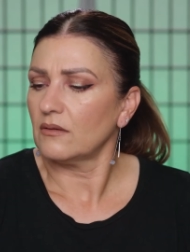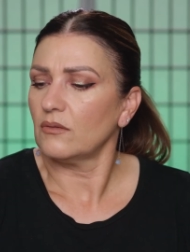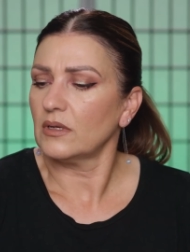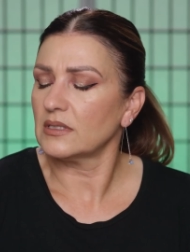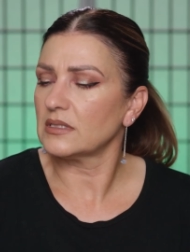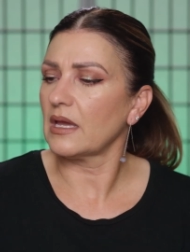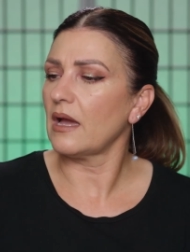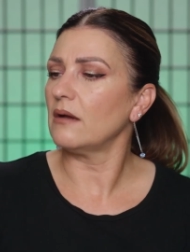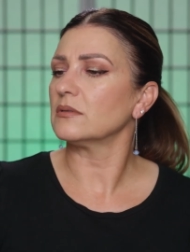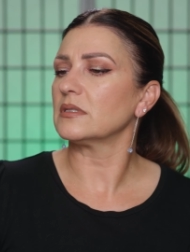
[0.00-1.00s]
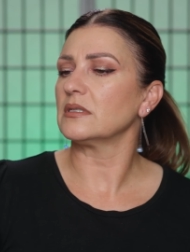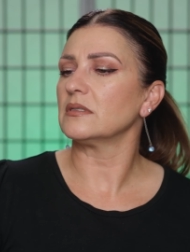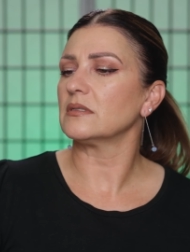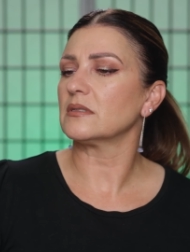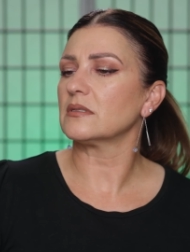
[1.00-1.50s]
what is the
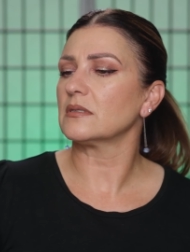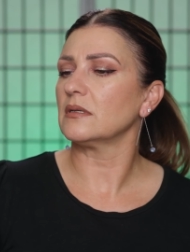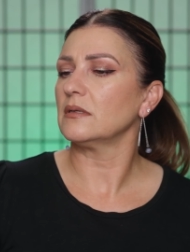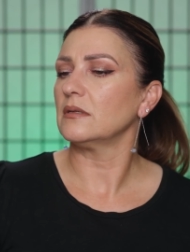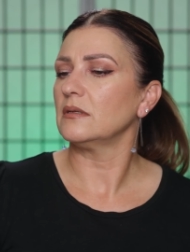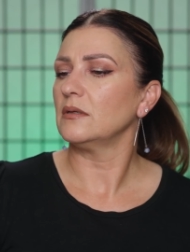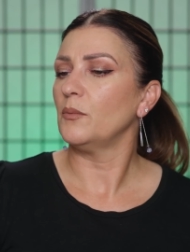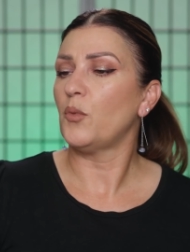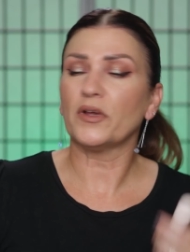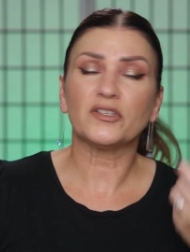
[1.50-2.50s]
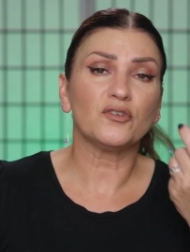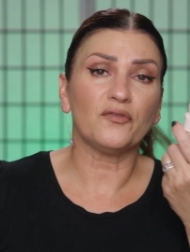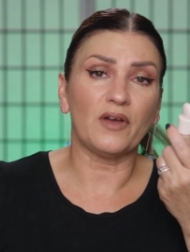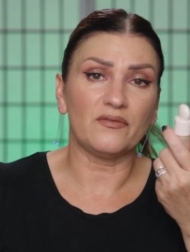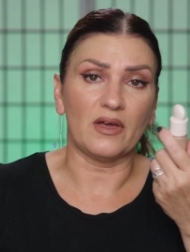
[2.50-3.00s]
ounces?
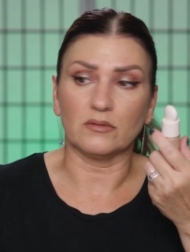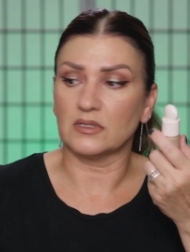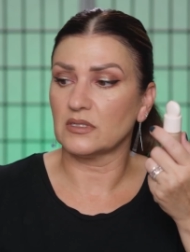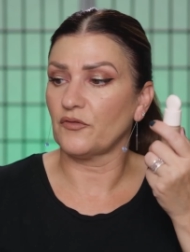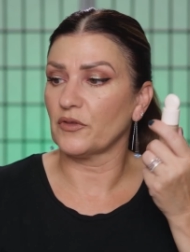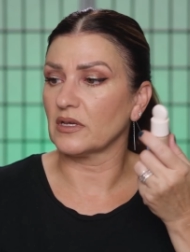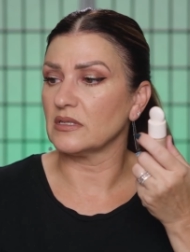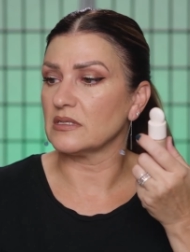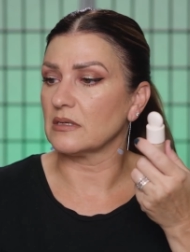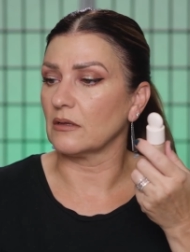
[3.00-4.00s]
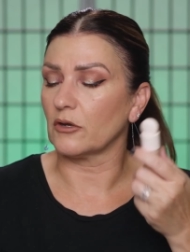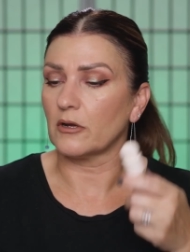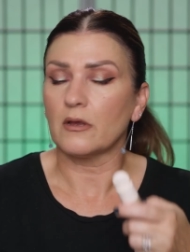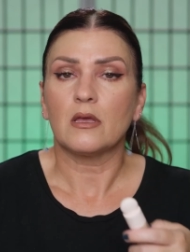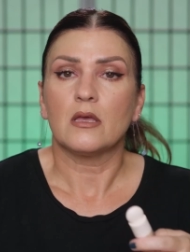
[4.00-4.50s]
0.25 ounce for the
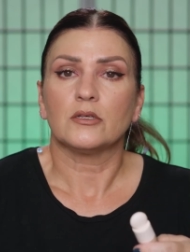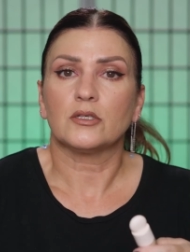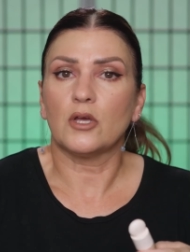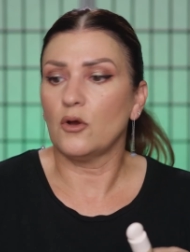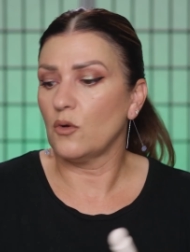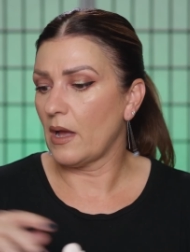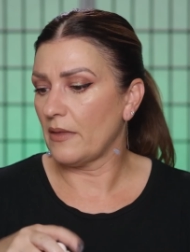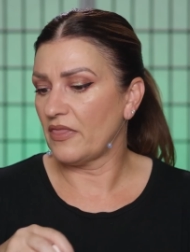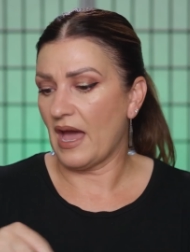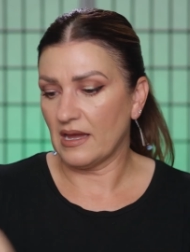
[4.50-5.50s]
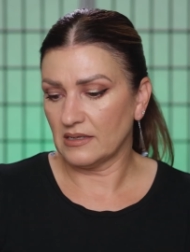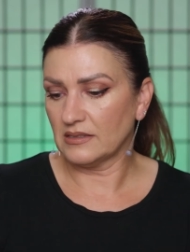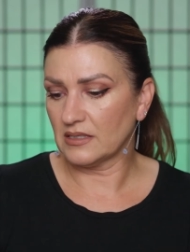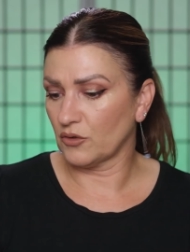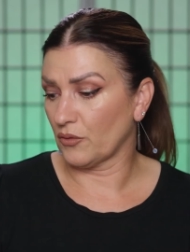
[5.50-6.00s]
concealer. So that
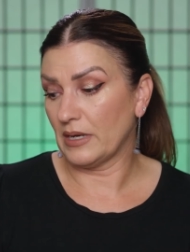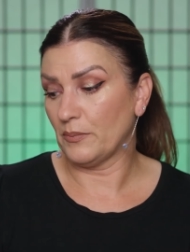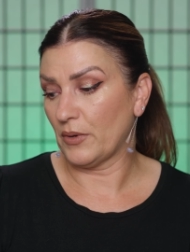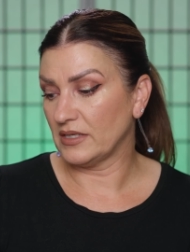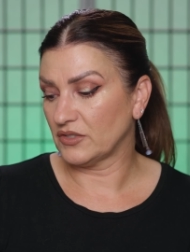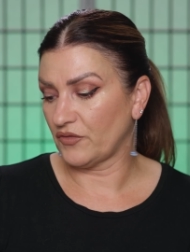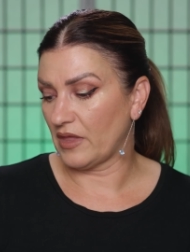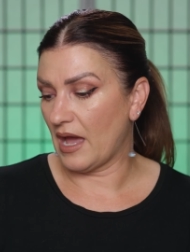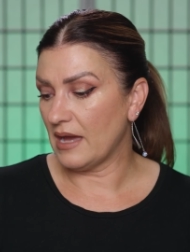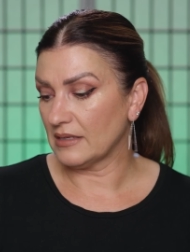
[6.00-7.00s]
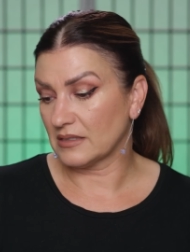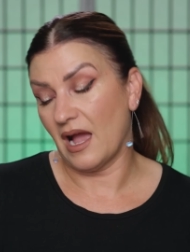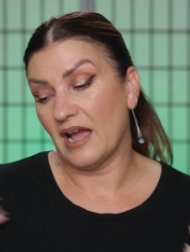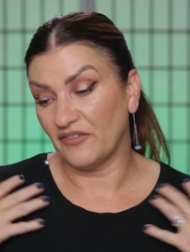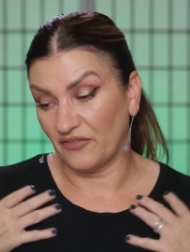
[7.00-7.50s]
is a great price for that,
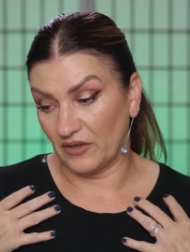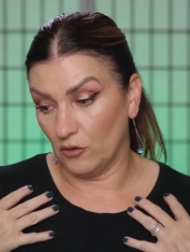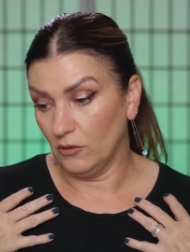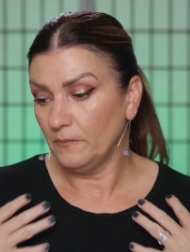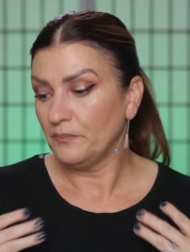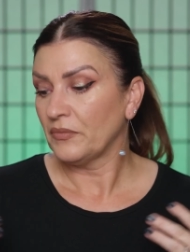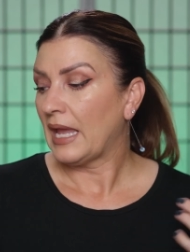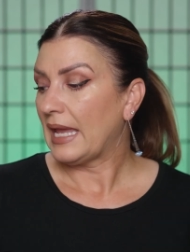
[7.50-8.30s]
I feel.